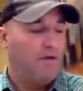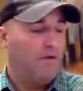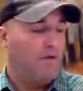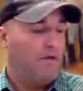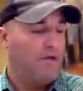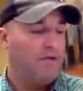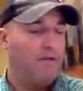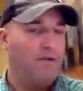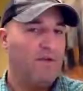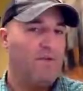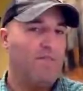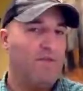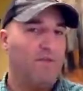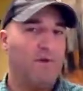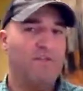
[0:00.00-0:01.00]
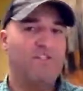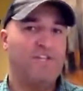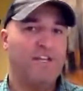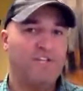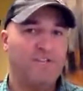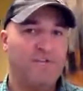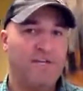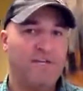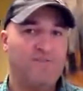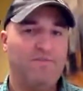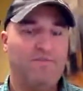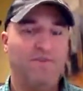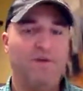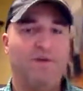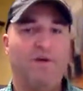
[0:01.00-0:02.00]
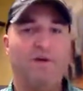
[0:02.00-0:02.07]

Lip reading: okay, and if you watched yesterday's video,